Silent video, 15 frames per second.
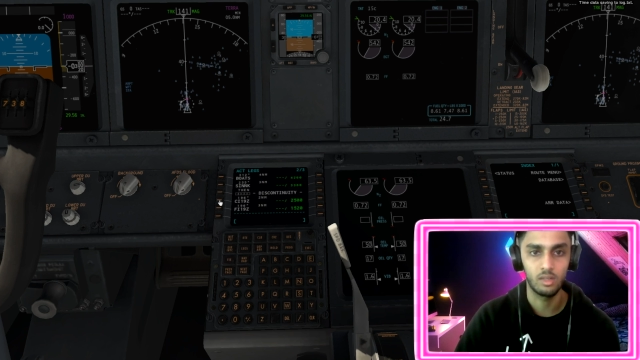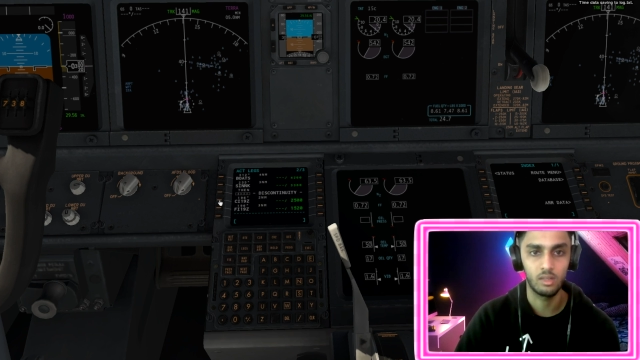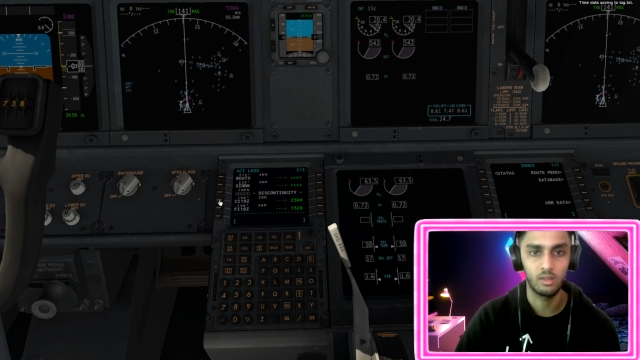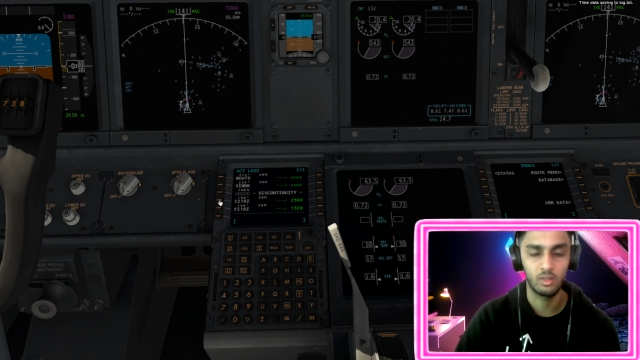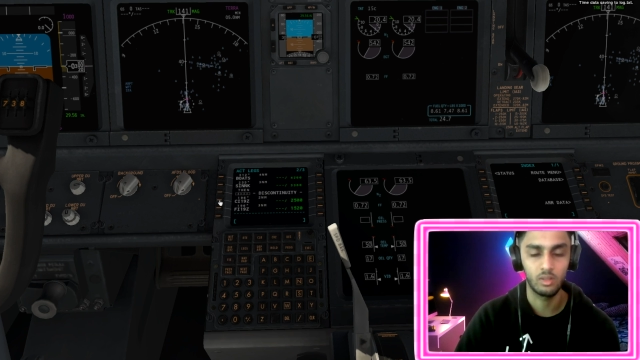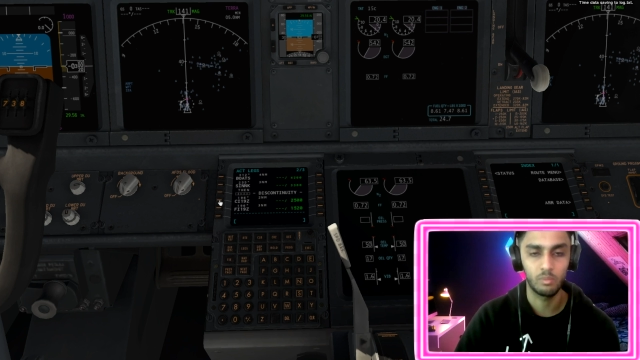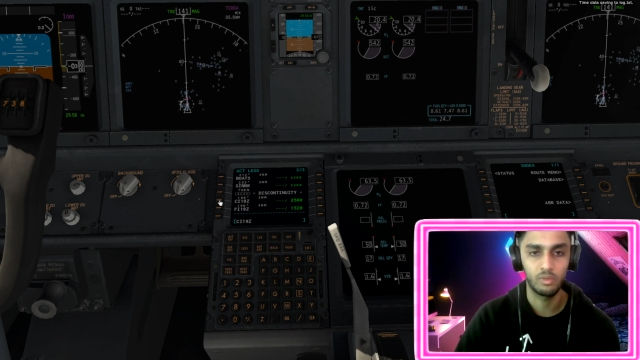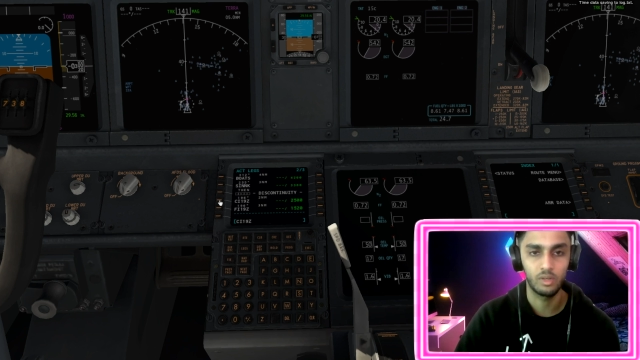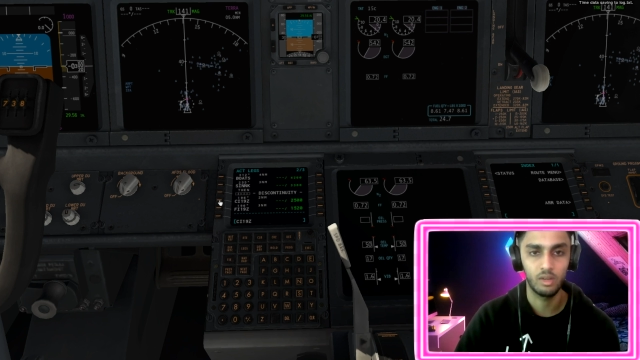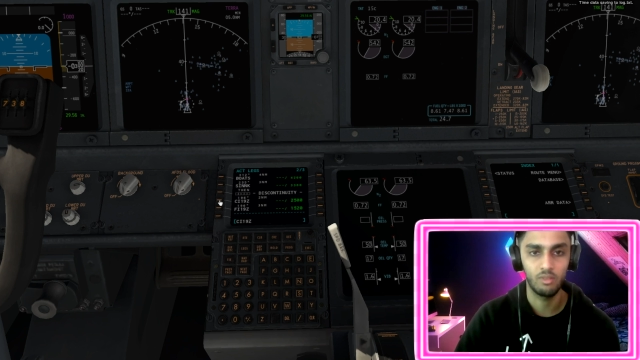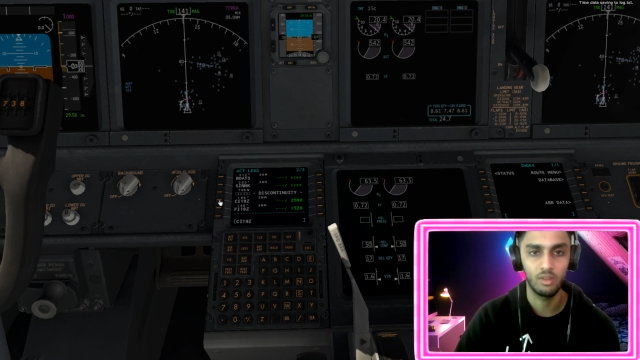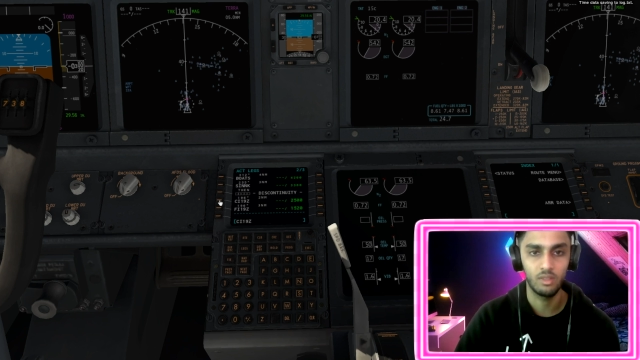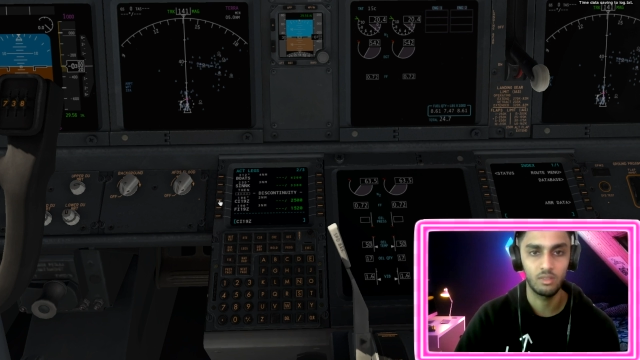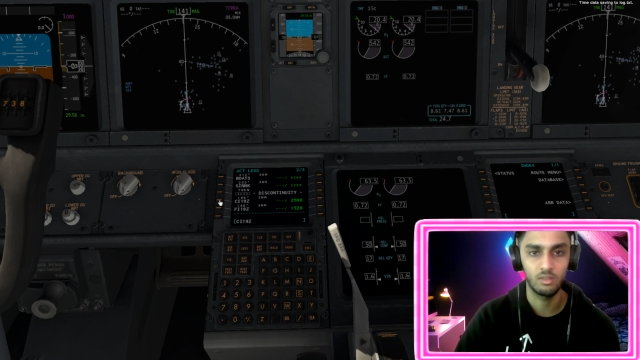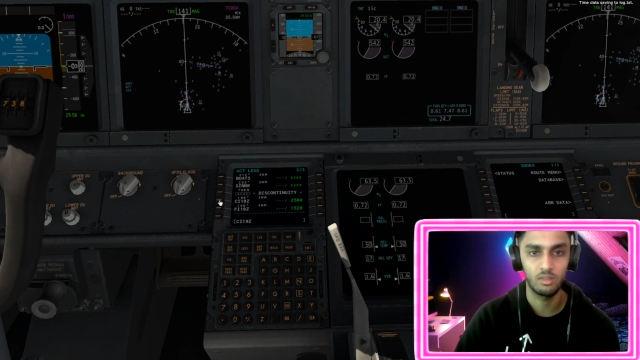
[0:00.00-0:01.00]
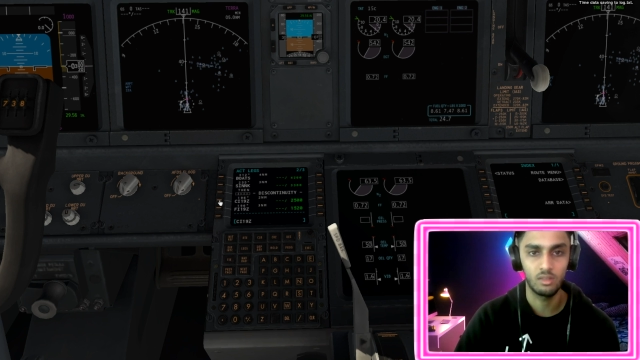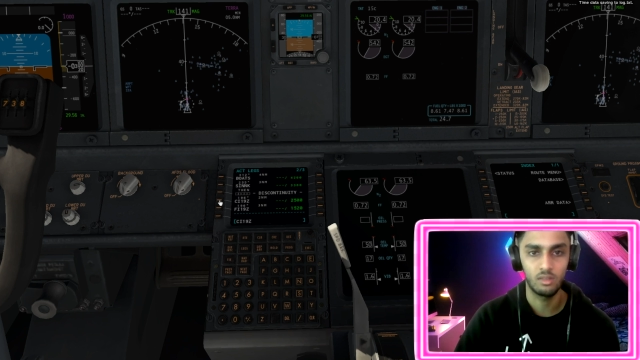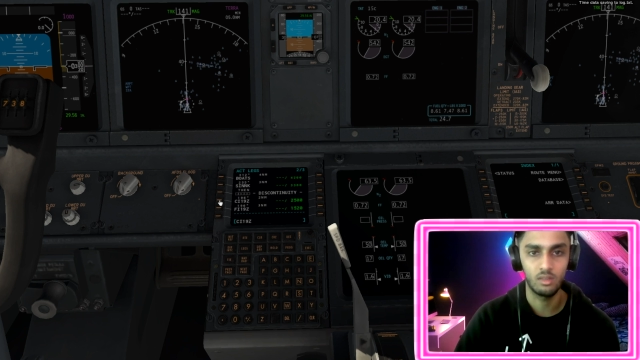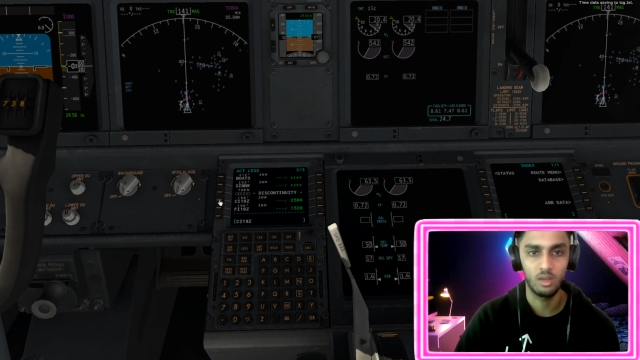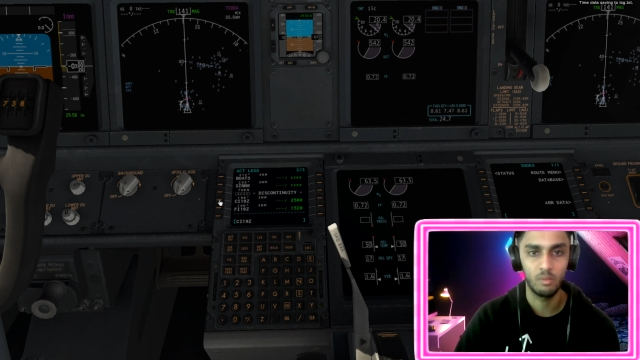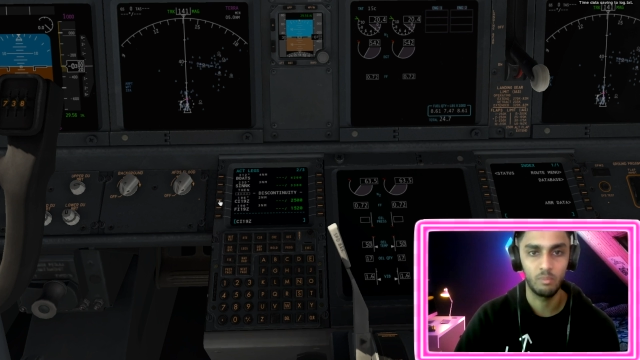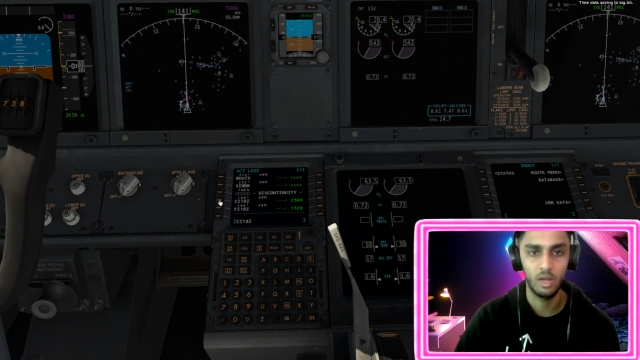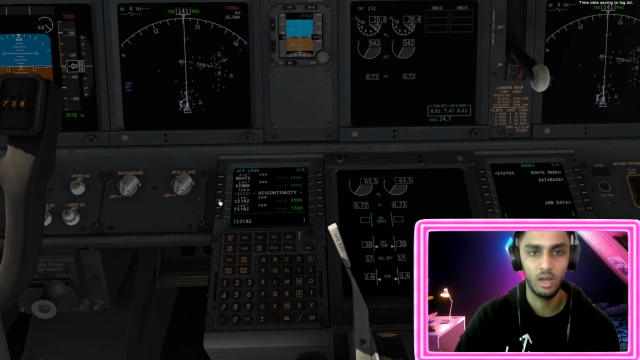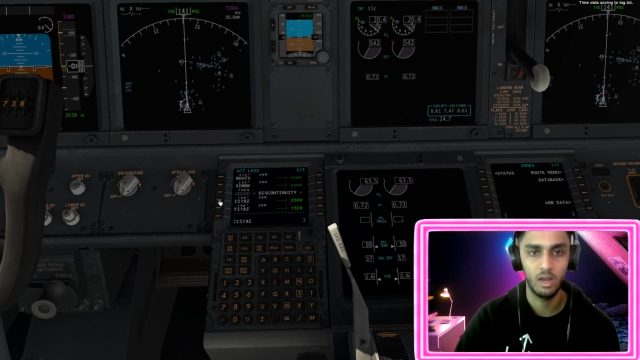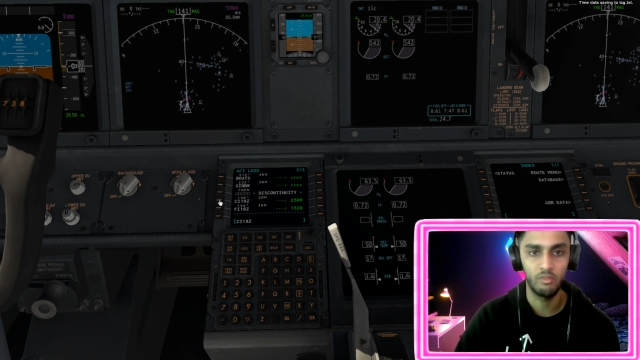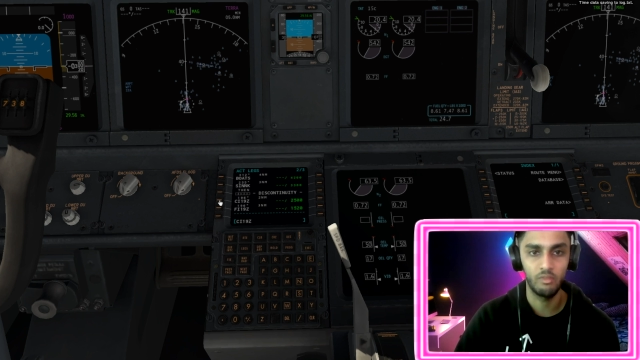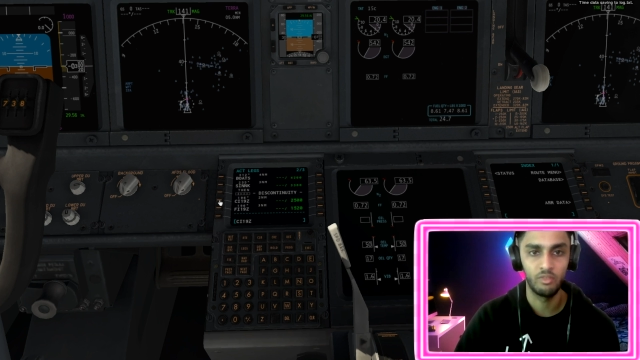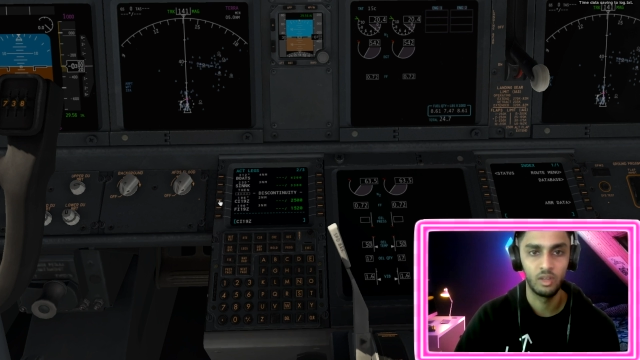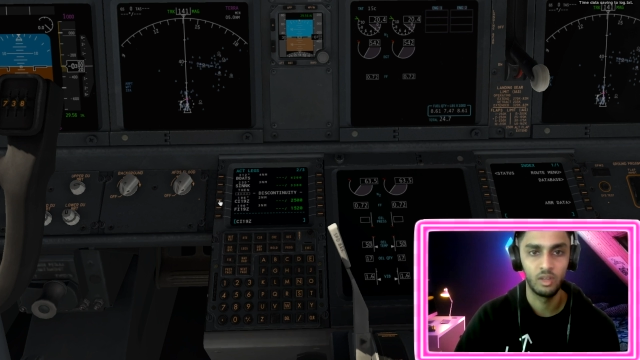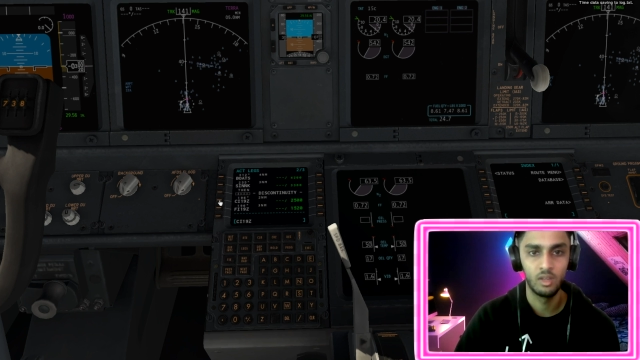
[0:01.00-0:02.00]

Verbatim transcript: click on the previous or the above